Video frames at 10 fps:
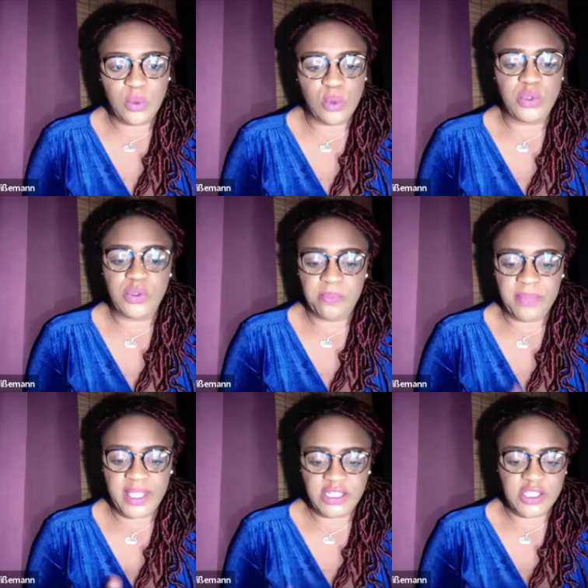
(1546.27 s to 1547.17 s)
who
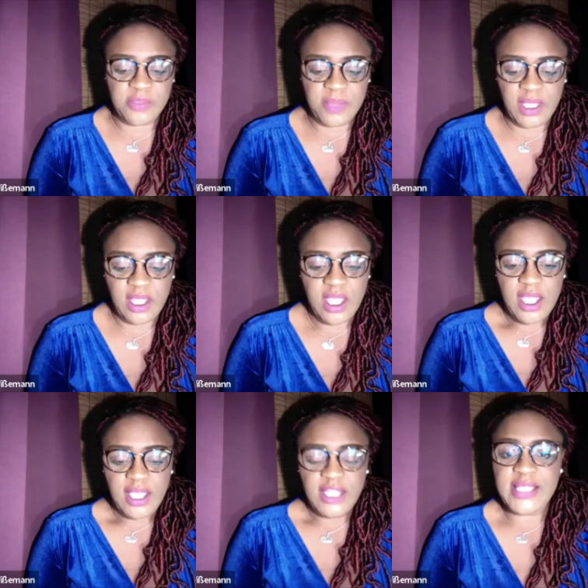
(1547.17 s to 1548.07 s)
mentors me
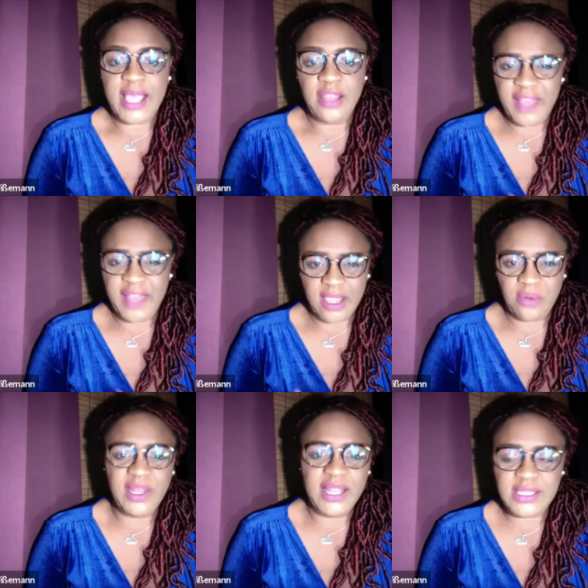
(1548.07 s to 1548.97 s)
is kind of like a
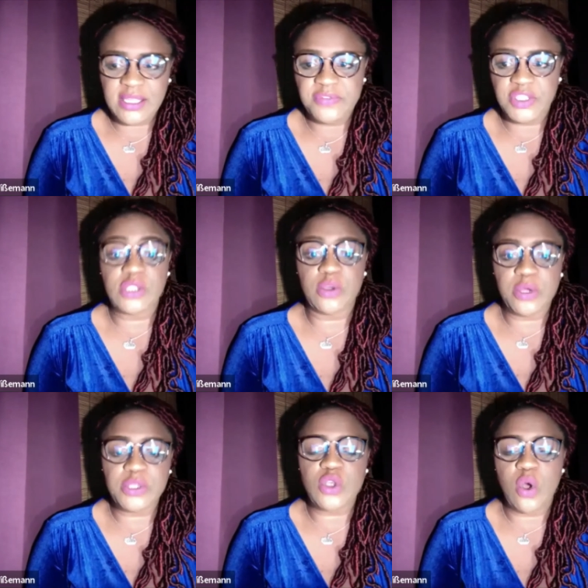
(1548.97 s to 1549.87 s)
relative. She
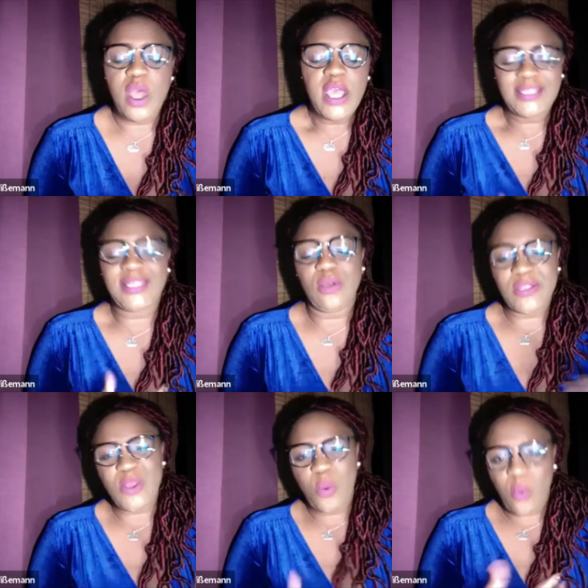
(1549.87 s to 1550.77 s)
also
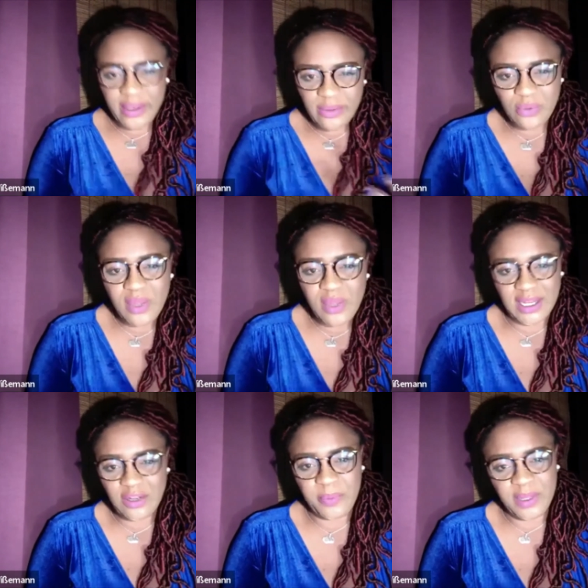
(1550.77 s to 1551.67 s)
went through a
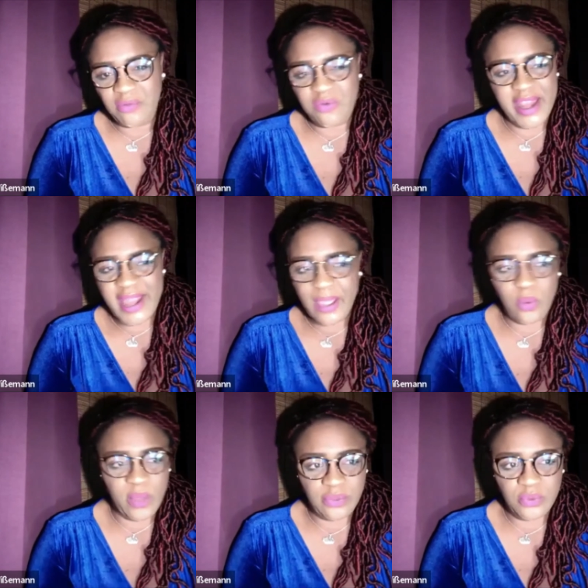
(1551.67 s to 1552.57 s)
little bit of what I
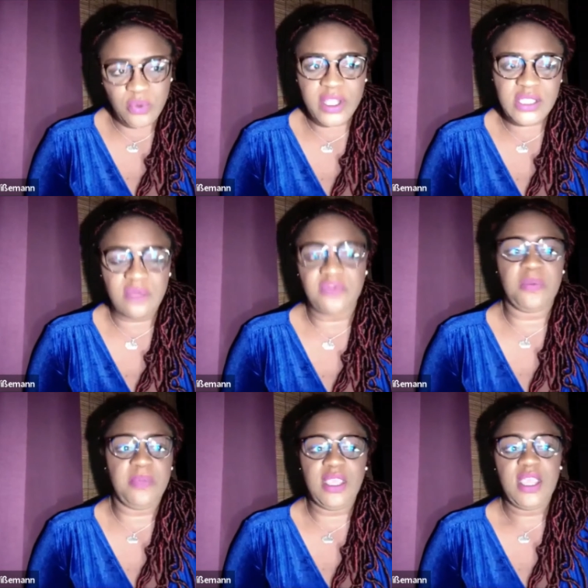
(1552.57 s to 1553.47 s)
went through. And so for
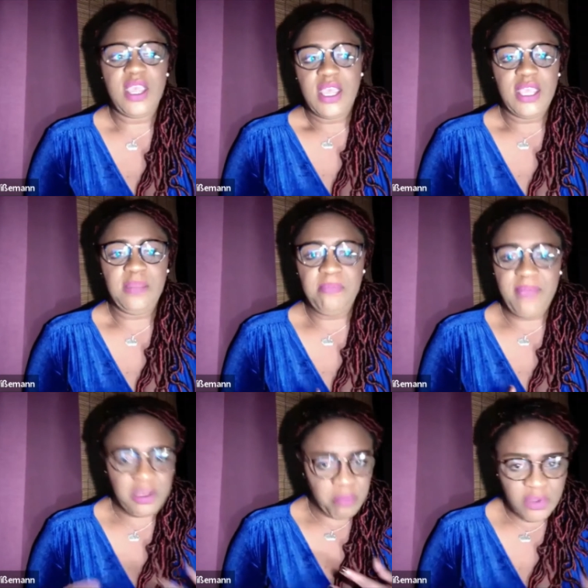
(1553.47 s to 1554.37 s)
me, it
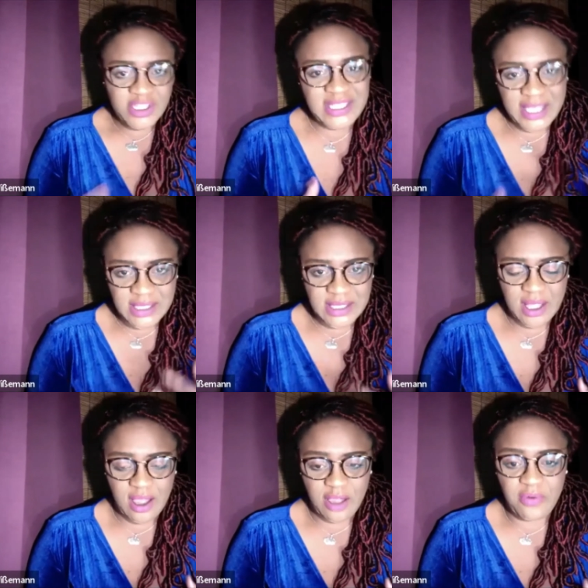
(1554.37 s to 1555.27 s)
made more sense
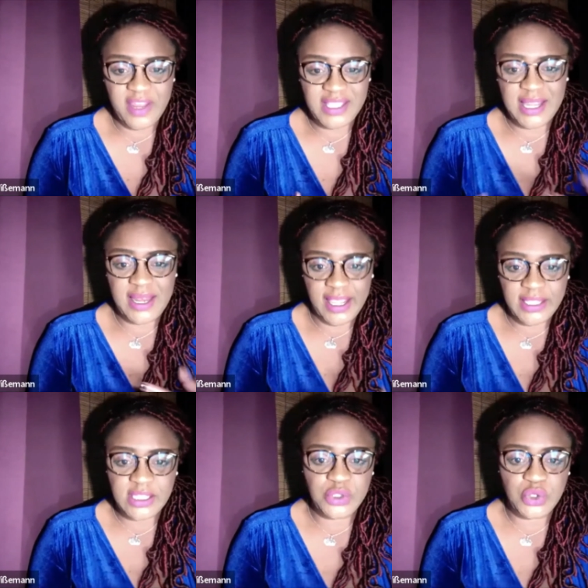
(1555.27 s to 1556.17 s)

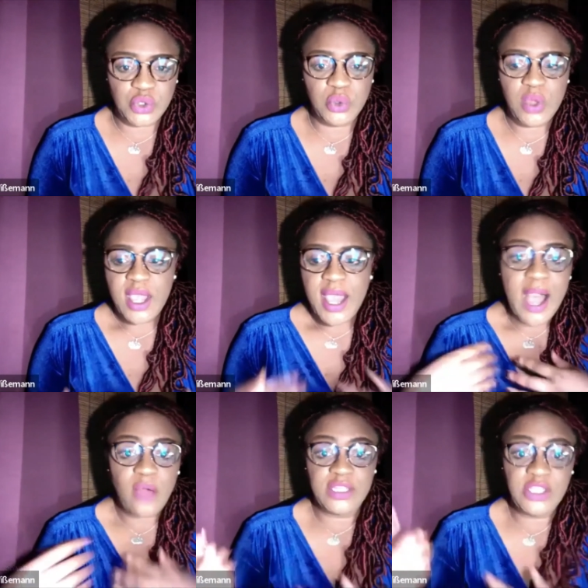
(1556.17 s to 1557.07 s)
resonating to
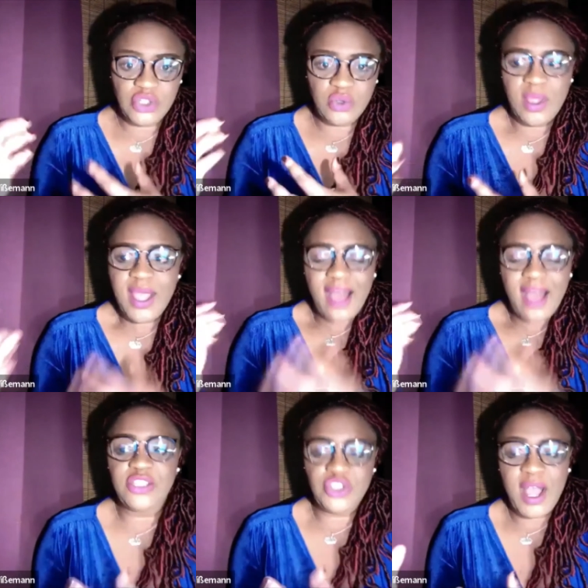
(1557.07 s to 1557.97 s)
how did you
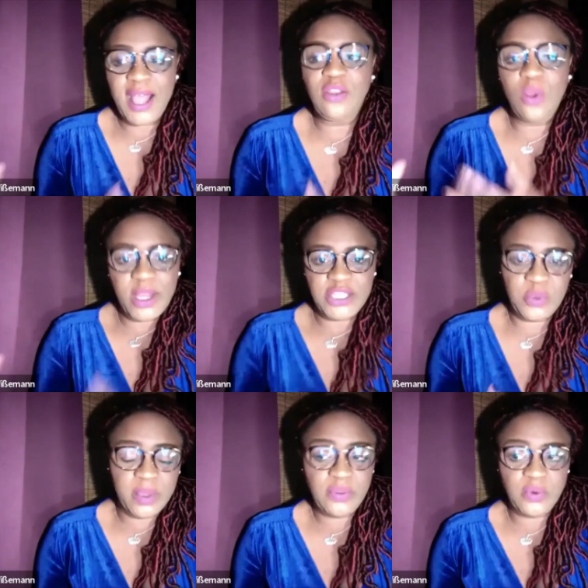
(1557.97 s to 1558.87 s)
handle what you
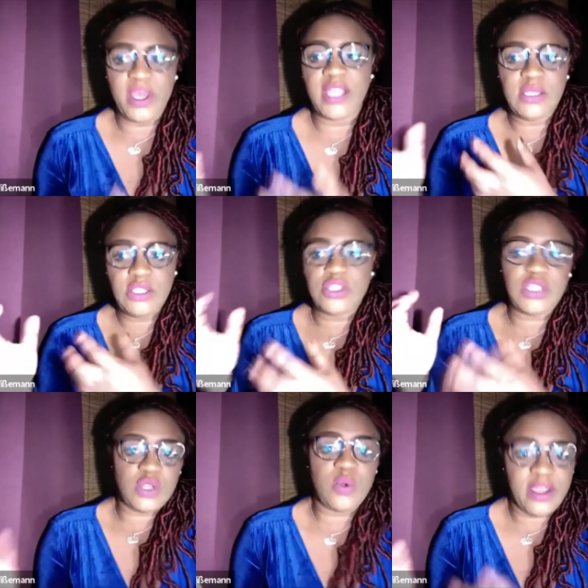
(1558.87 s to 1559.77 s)
went through and you
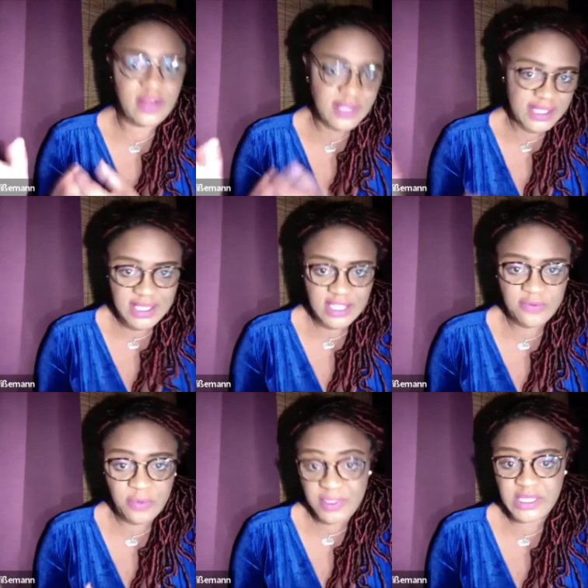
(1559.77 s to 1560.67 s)
still are a
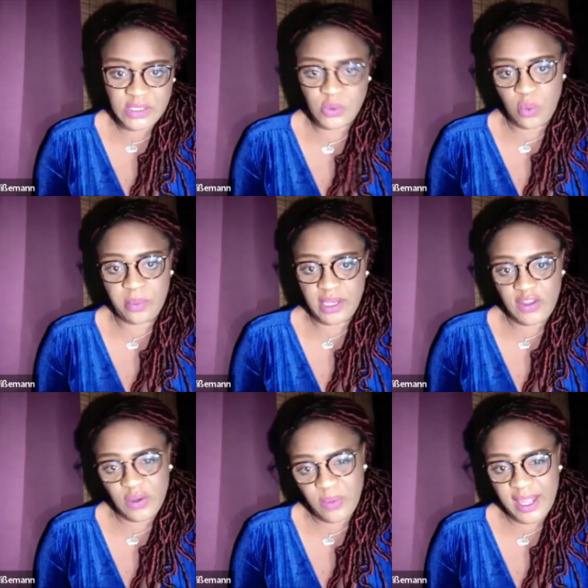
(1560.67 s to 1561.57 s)
successful businesswoman?
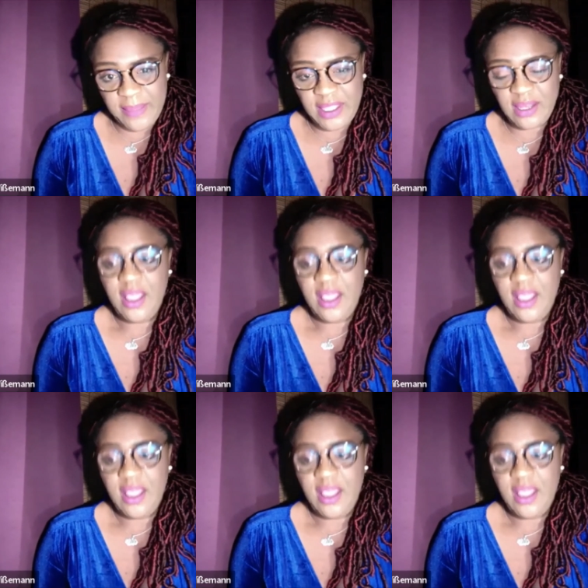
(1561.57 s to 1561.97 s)
You know what I mean?